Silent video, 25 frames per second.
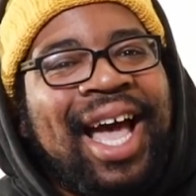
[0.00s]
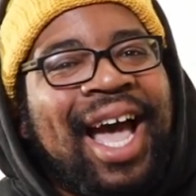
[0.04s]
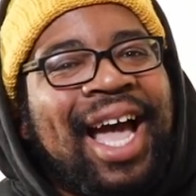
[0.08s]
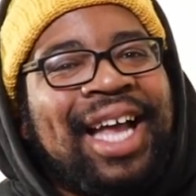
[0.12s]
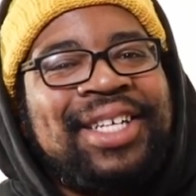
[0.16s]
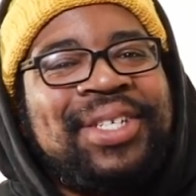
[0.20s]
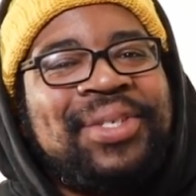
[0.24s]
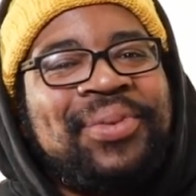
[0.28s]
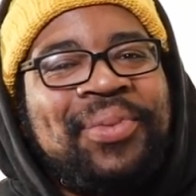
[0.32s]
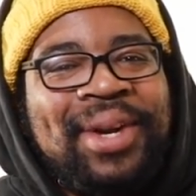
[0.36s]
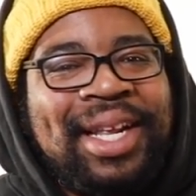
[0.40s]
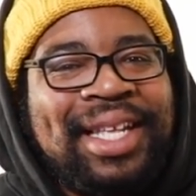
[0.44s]

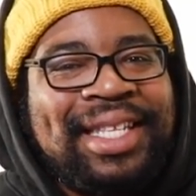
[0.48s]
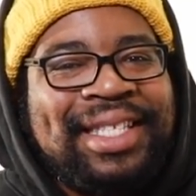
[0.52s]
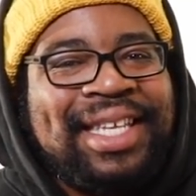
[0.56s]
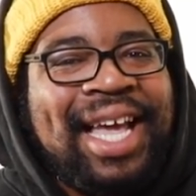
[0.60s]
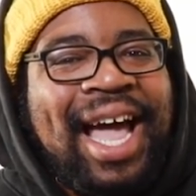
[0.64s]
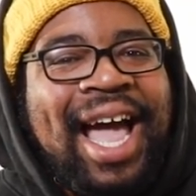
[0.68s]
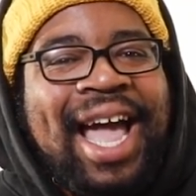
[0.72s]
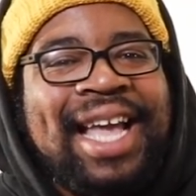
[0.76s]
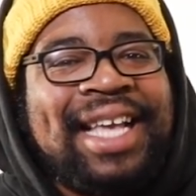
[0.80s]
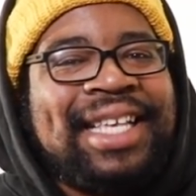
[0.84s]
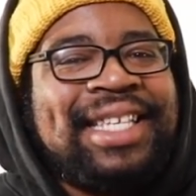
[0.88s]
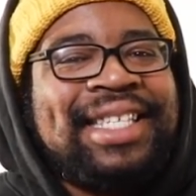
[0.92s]
I just want to
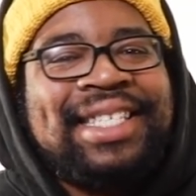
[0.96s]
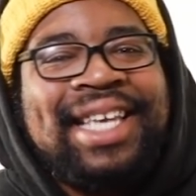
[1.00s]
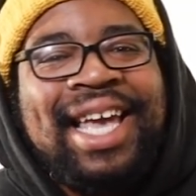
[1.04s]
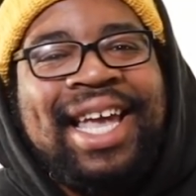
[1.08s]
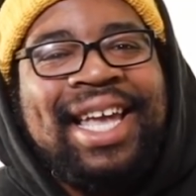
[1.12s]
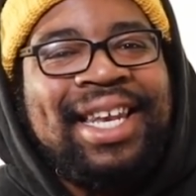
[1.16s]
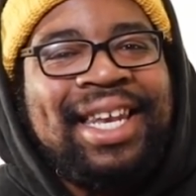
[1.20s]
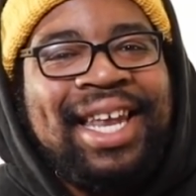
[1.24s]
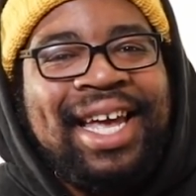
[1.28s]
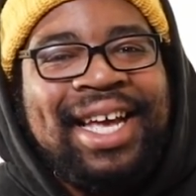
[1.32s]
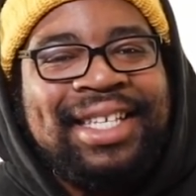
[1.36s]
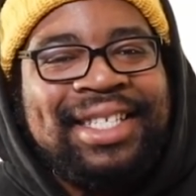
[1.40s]
tie his
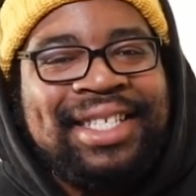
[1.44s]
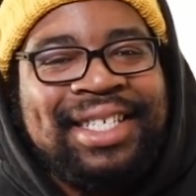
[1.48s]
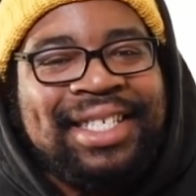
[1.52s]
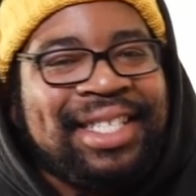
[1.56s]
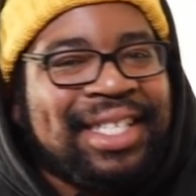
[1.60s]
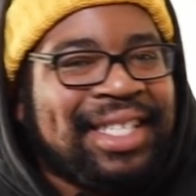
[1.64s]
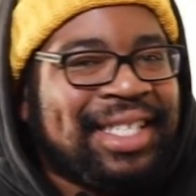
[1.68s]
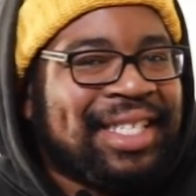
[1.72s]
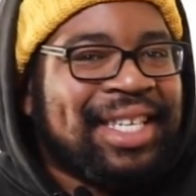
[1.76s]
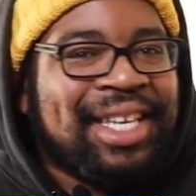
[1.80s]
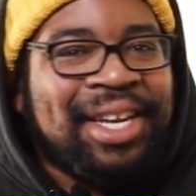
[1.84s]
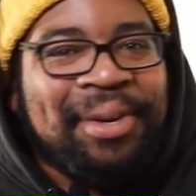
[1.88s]
skate
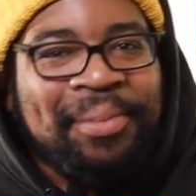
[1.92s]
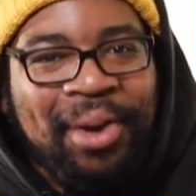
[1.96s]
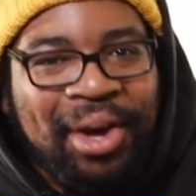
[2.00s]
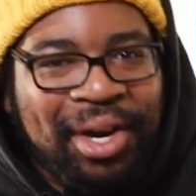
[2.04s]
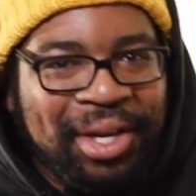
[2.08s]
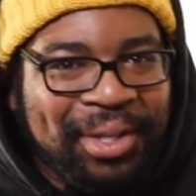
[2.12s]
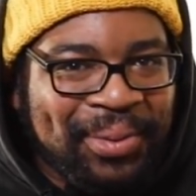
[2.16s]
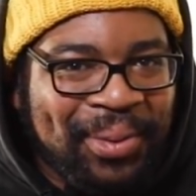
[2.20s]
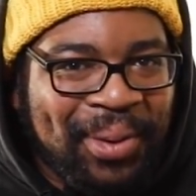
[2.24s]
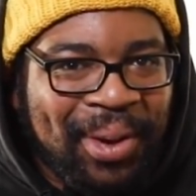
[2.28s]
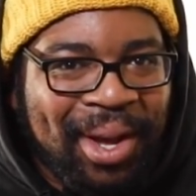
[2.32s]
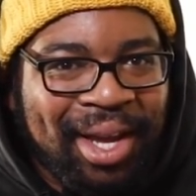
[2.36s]
laces and send him
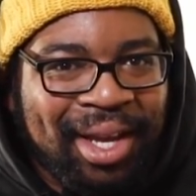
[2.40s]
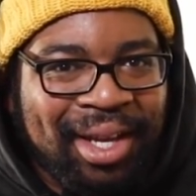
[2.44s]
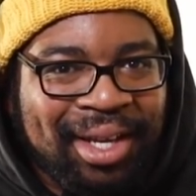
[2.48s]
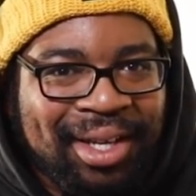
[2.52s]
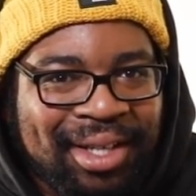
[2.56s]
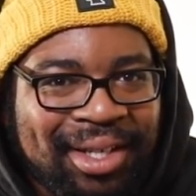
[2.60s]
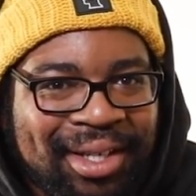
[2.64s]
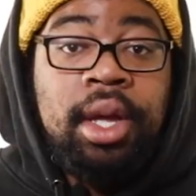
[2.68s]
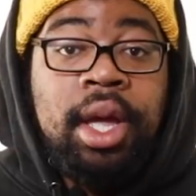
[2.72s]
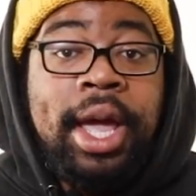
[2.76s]
on his way.